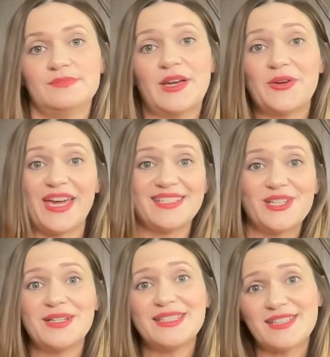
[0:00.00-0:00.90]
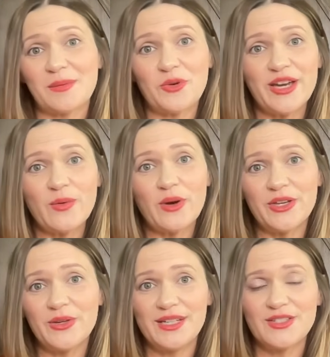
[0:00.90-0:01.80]
Okay, so in summary, what
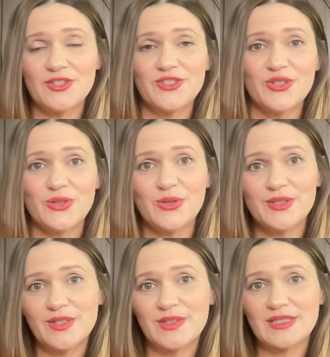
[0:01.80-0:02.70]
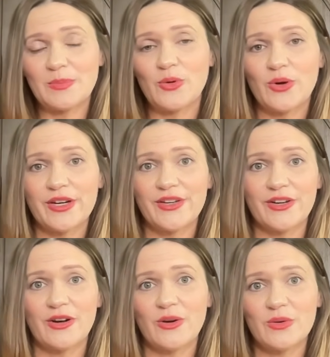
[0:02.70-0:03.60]
you need to do to support
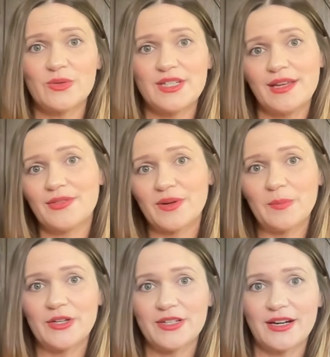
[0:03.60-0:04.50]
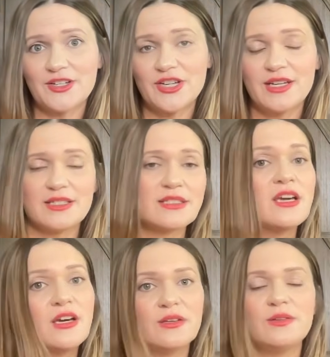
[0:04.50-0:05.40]
your own T3 production is
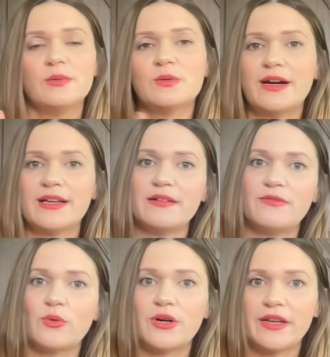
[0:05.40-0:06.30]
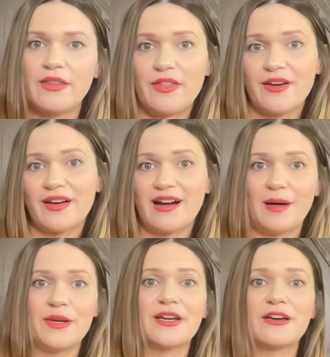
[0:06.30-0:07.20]
you would want to avoid the
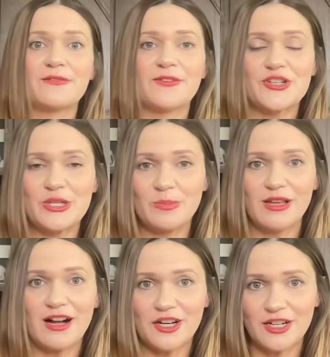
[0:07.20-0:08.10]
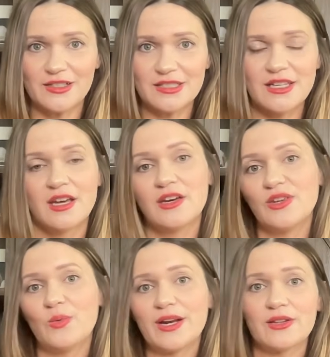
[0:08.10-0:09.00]
common conversion blockers.
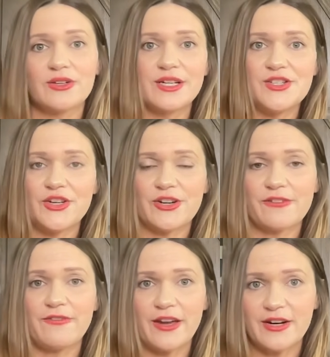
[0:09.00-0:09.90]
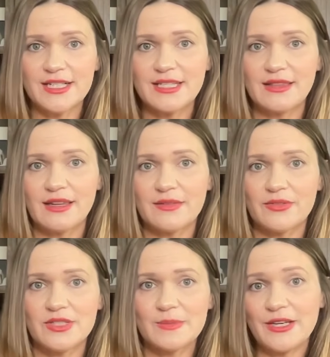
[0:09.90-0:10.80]
You want to look into your ferritin
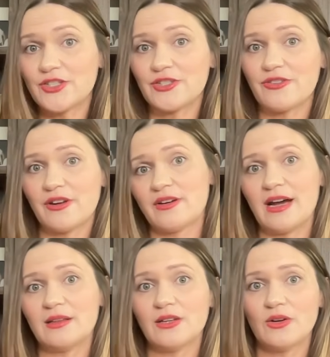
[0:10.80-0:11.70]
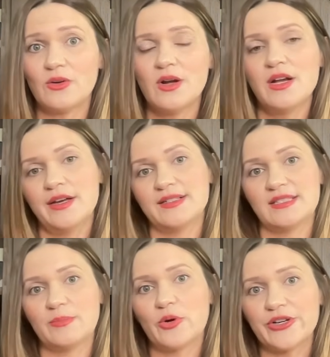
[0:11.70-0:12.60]
levels, make sure they're not low.
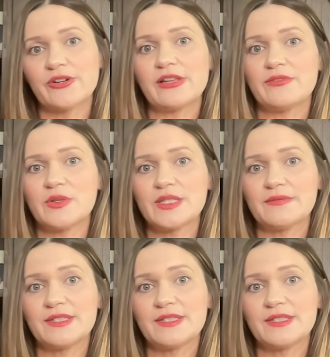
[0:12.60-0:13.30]
Support your levels of